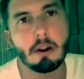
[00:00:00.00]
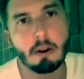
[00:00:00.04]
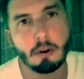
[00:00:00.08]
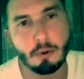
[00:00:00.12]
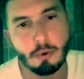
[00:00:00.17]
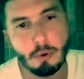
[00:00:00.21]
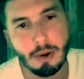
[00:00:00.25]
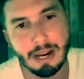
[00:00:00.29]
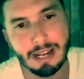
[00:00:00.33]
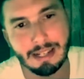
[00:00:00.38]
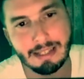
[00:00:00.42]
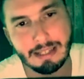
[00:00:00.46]

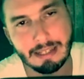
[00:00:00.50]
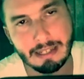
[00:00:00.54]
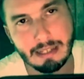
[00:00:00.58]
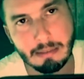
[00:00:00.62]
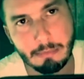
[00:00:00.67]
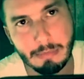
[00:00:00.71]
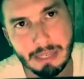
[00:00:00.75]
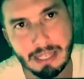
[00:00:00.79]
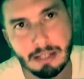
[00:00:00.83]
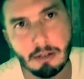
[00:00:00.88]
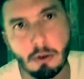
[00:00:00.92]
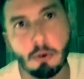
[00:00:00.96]
right in the
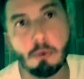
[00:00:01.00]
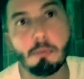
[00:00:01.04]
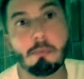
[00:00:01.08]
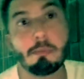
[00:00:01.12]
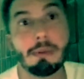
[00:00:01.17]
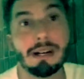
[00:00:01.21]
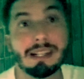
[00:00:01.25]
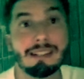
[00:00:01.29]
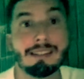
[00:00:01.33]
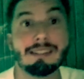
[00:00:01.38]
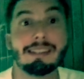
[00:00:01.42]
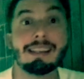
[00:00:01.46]
middle
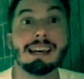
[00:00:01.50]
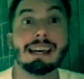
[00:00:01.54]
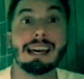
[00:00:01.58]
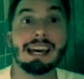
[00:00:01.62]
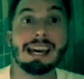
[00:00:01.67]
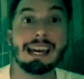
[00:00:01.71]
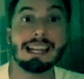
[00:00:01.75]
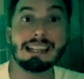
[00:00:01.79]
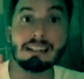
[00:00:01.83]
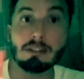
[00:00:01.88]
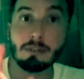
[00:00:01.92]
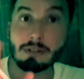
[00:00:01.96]
but
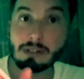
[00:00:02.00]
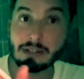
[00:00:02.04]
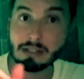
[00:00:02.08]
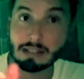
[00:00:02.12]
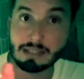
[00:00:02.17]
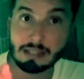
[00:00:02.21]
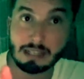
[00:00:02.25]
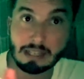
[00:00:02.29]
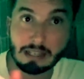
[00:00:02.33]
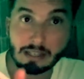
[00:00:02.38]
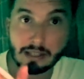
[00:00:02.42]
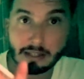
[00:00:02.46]
the
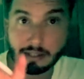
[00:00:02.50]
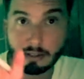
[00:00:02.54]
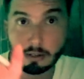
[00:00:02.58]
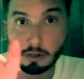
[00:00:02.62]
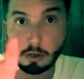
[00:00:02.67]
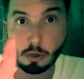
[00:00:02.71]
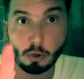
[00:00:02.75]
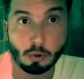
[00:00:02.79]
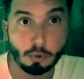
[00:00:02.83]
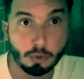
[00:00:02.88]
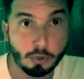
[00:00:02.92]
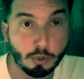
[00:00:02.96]
entrance is
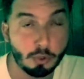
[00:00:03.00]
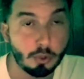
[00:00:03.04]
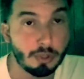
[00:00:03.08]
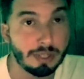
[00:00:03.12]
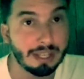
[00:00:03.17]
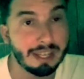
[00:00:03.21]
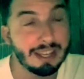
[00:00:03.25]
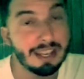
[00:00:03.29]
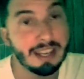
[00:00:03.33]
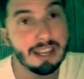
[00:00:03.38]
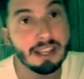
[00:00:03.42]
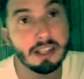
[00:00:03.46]
close to
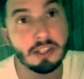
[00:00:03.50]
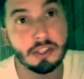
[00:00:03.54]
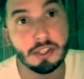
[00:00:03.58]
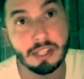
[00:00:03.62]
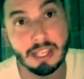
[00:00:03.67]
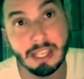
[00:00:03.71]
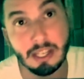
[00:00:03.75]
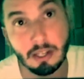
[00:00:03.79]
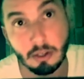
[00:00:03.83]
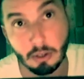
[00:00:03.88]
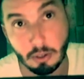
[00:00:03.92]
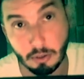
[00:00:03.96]
the
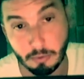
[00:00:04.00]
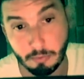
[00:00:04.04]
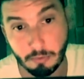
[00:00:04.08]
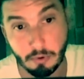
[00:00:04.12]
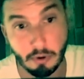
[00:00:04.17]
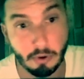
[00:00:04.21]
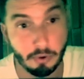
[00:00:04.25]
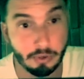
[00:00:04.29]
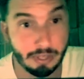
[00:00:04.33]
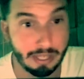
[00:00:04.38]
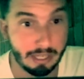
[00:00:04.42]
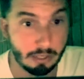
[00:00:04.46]
cingulum
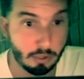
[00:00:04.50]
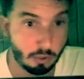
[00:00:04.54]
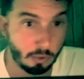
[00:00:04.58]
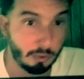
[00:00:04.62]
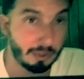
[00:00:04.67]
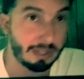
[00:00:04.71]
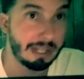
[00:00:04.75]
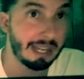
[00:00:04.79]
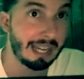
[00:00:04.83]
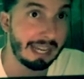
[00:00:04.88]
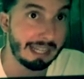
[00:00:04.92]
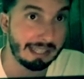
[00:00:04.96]
okay
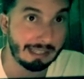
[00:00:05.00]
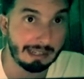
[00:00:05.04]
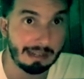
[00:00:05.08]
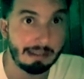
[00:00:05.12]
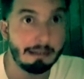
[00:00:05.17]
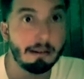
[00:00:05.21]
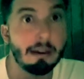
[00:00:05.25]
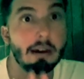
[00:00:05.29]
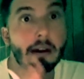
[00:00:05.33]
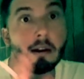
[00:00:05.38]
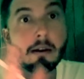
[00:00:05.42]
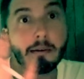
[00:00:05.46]
so
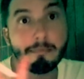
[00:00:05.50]
slightly